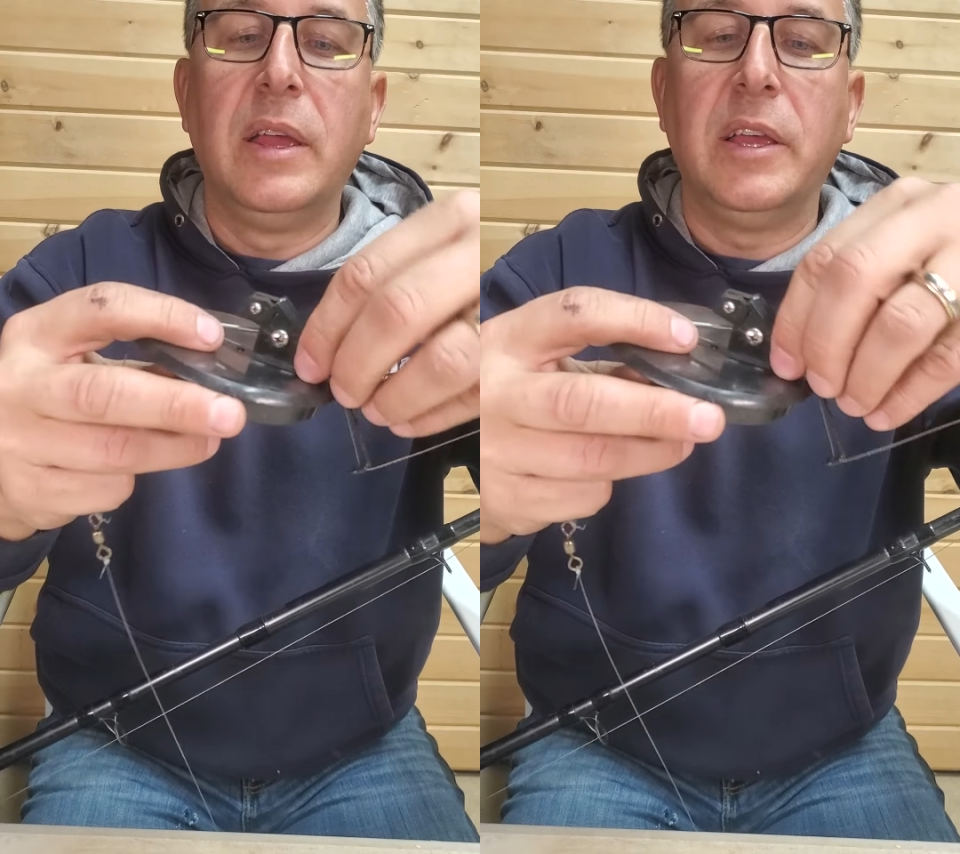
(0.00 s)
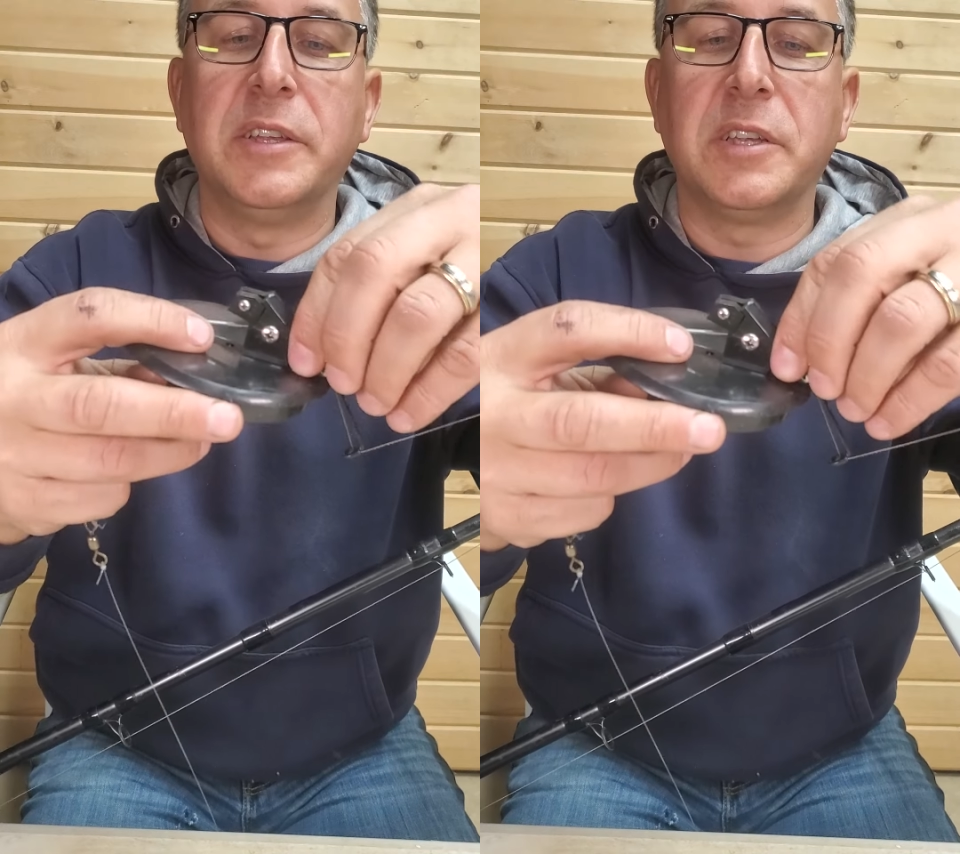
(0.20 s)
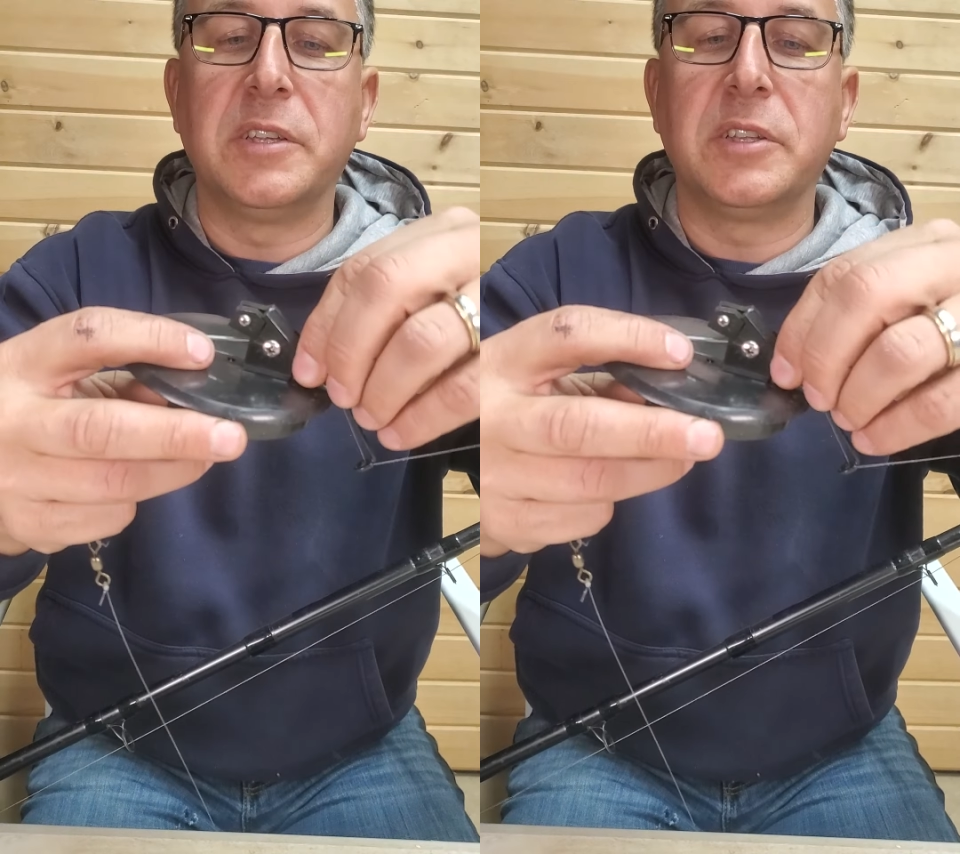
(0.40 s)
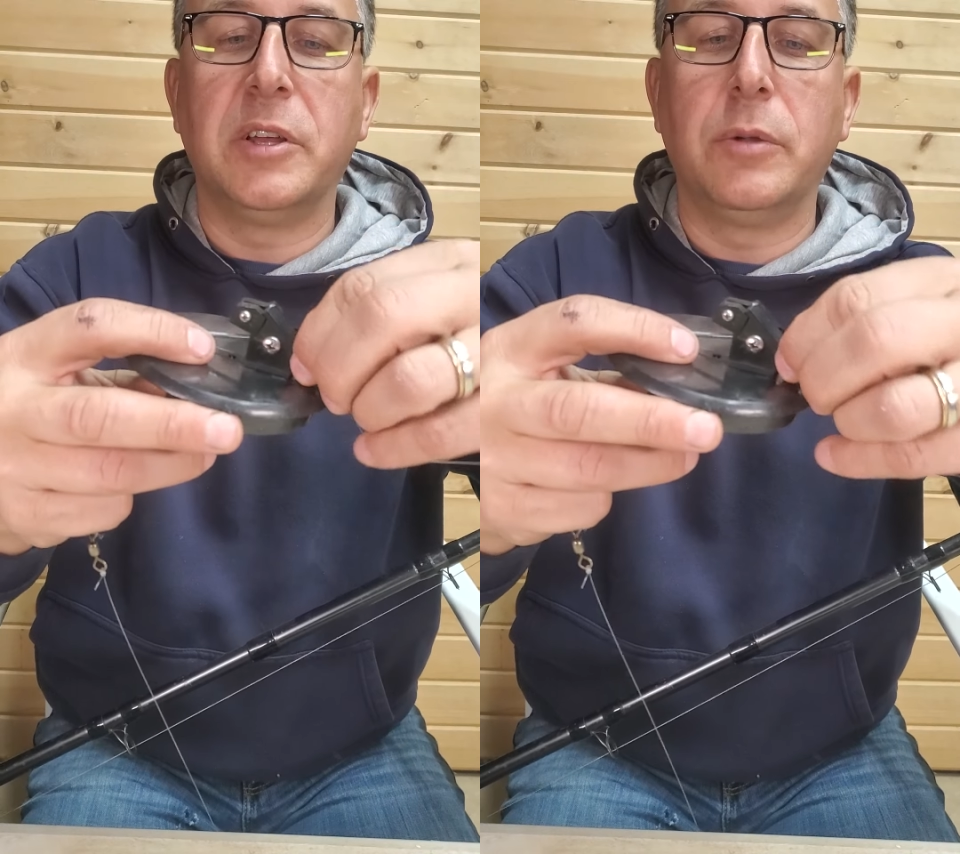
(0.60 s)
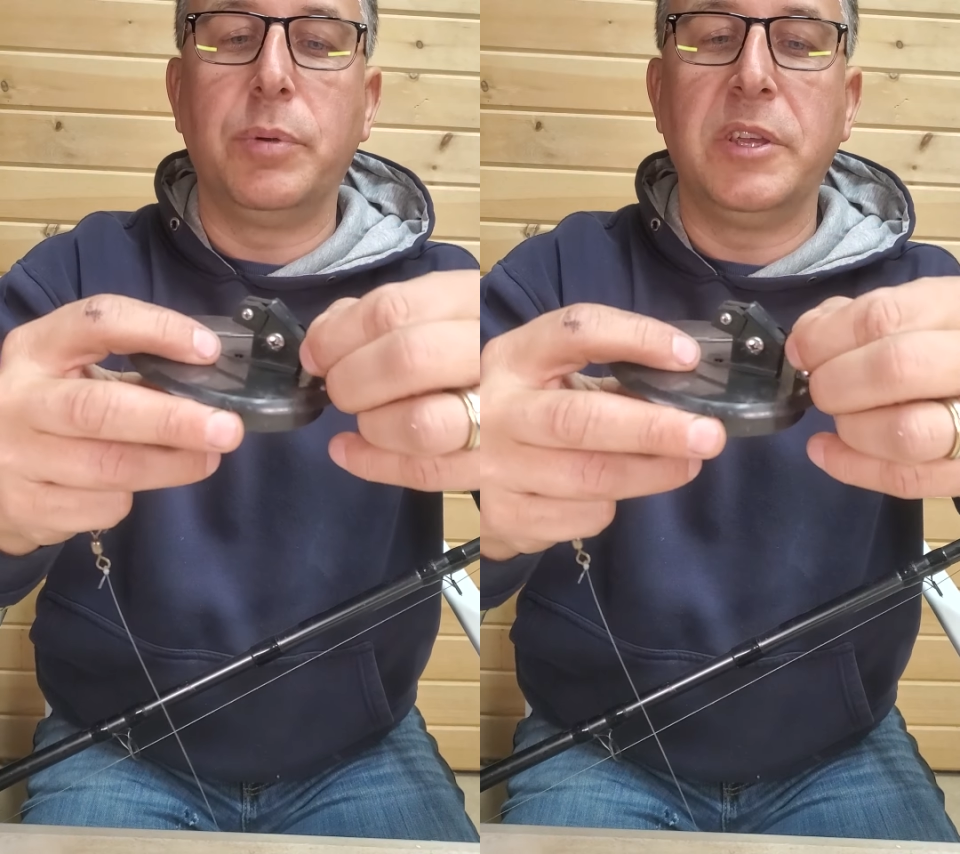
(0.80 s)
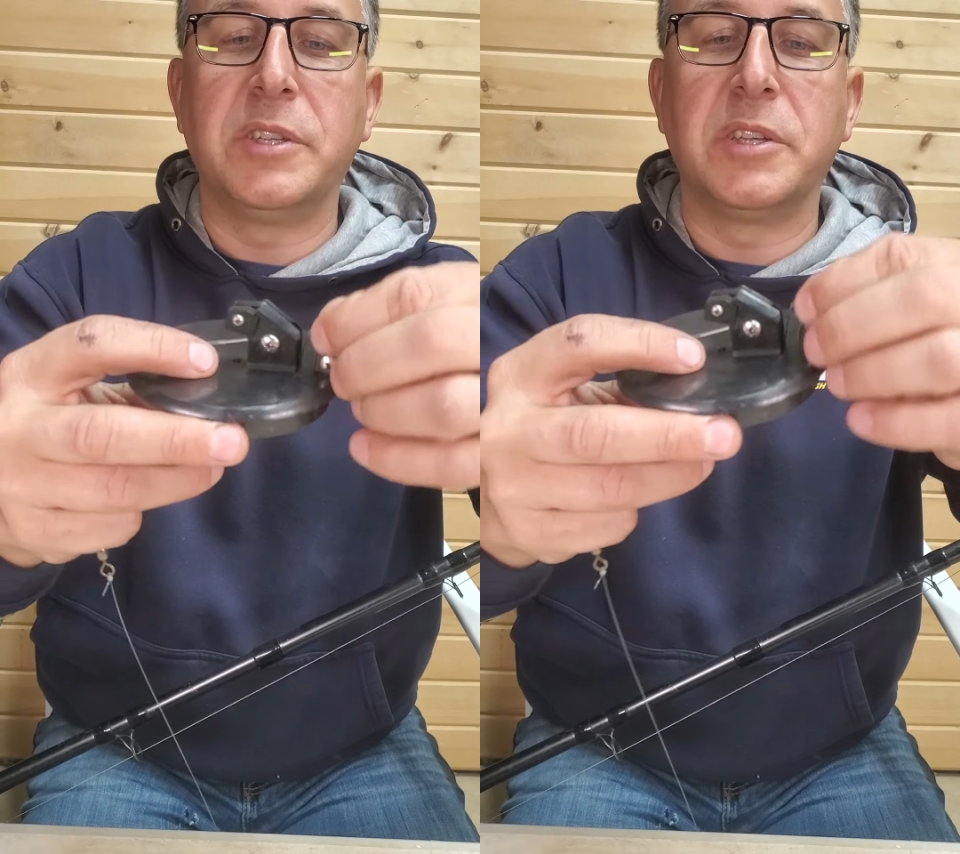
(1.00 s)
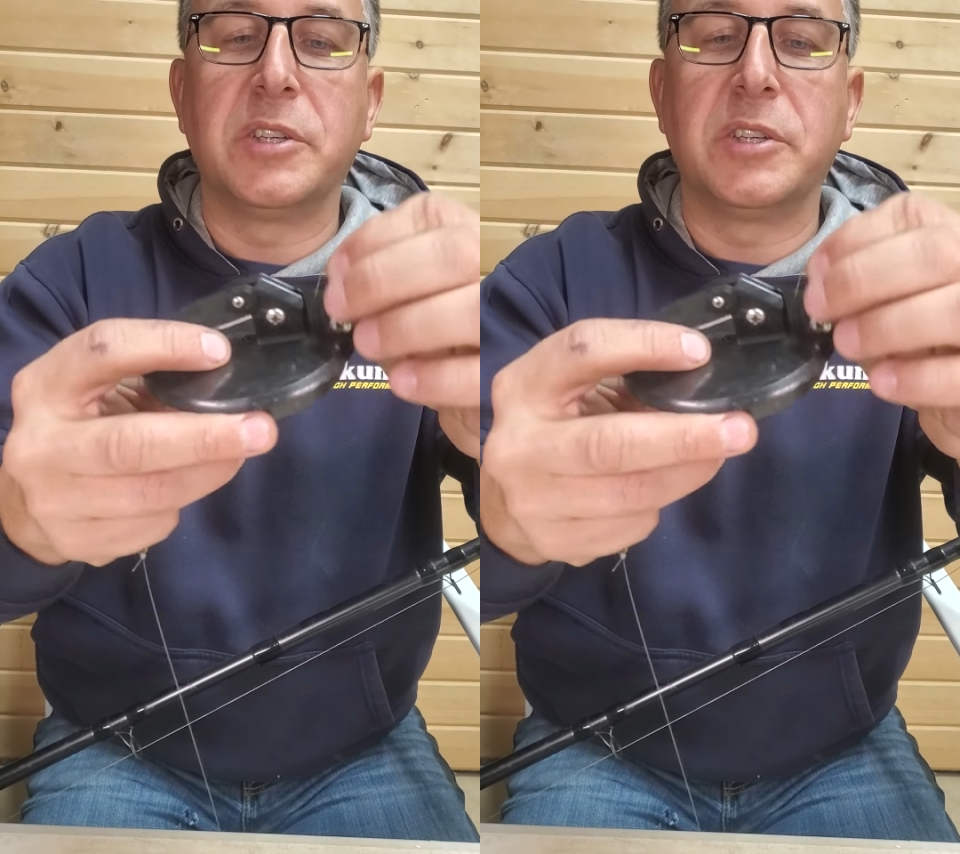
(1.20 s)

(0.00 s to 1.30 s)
is this little piece of